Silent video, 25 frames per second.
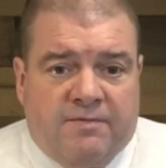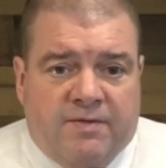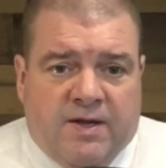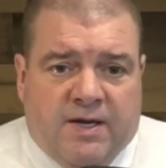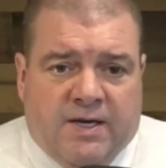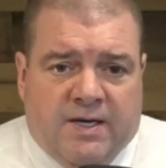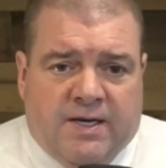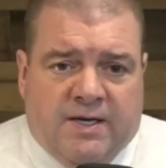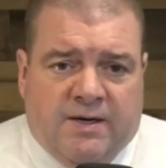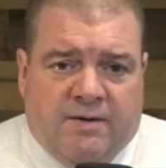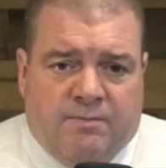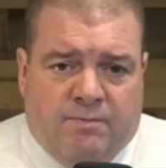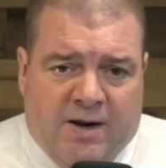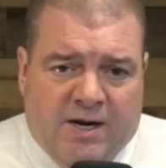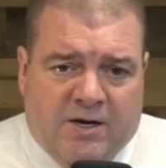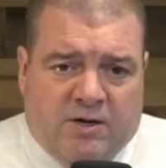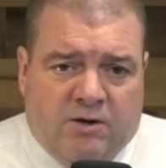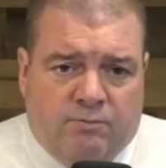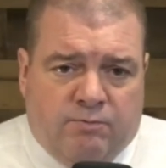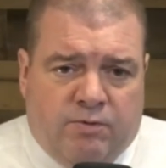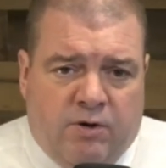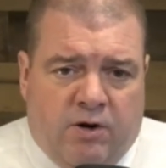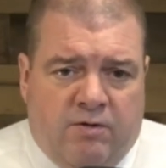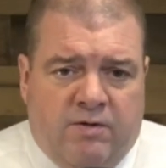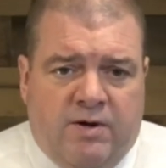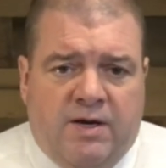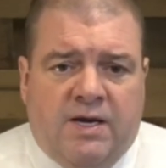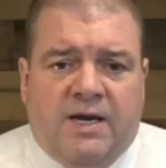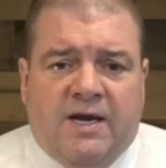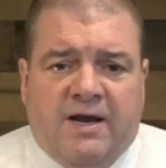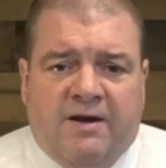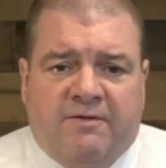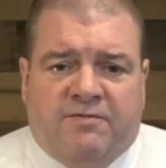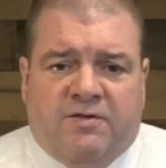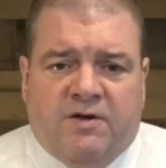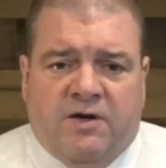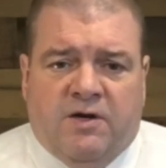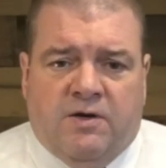Michael Burry,
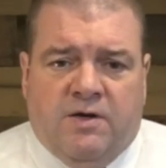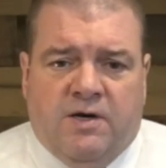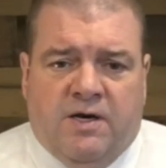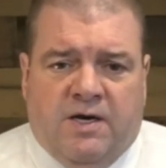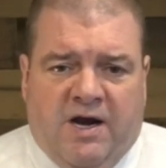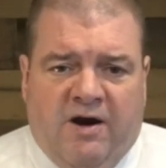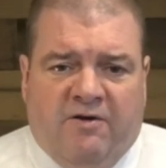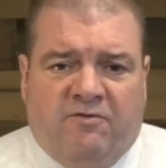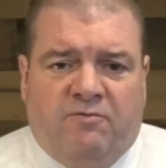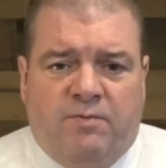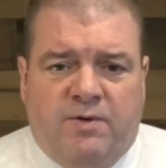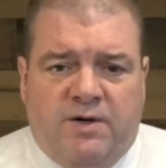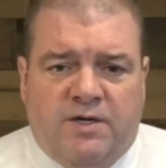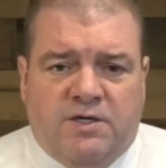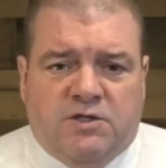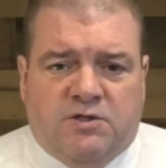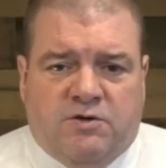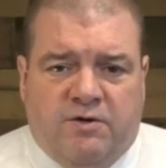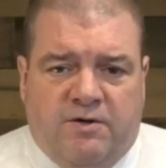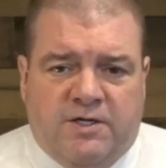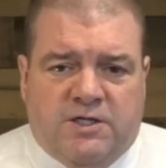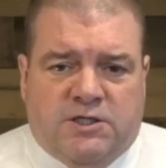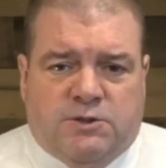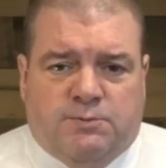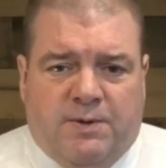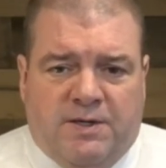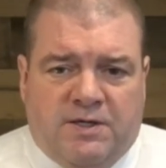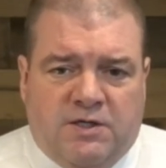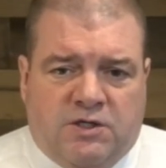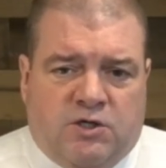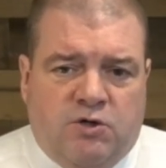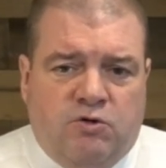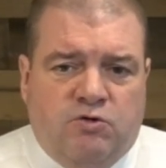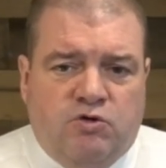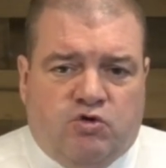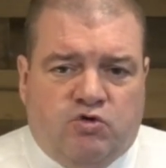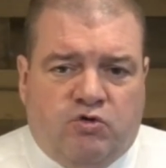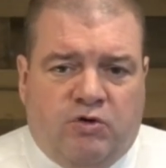if the government is going to spend
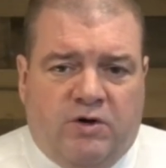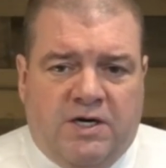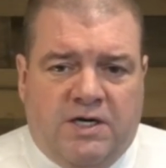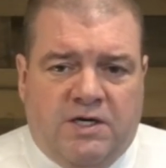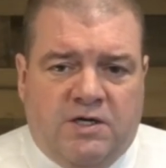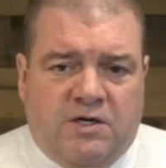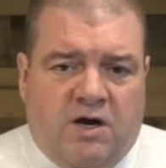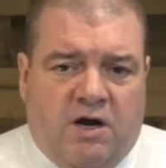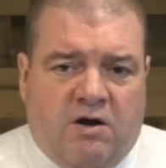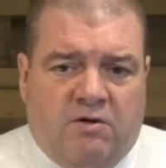$2 trillion,